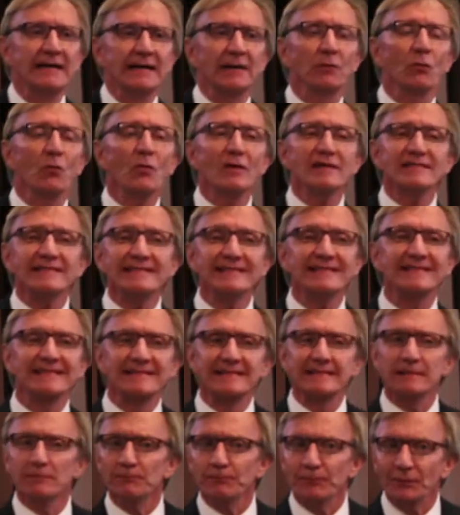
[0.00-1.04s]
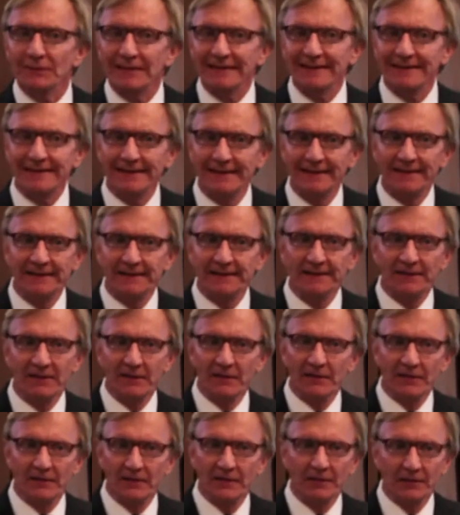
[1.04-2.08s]
It wasn't simply,
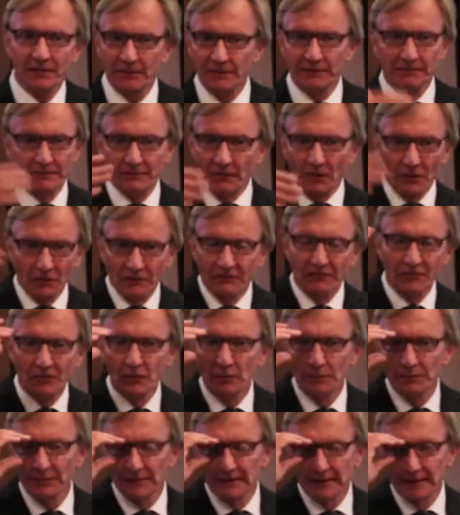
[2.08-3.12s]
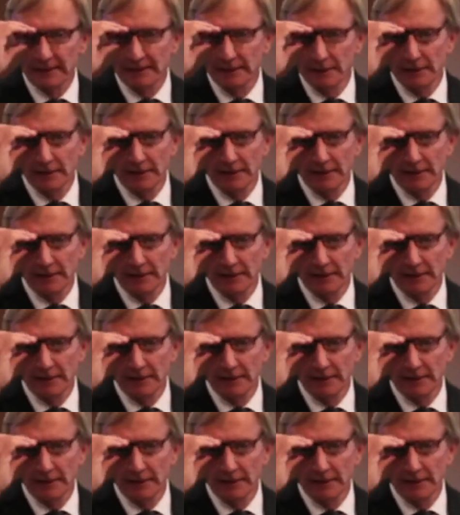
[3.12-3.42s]
verbally.